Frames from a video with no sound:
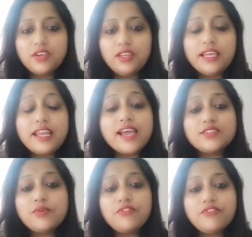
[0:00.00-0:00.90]
That has to
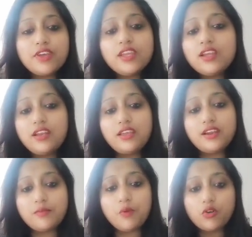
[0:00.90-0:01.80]
be very clear
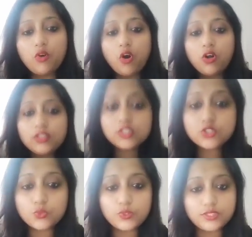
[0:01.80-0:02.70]
among all the
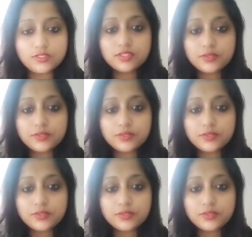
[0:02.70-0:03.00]
students.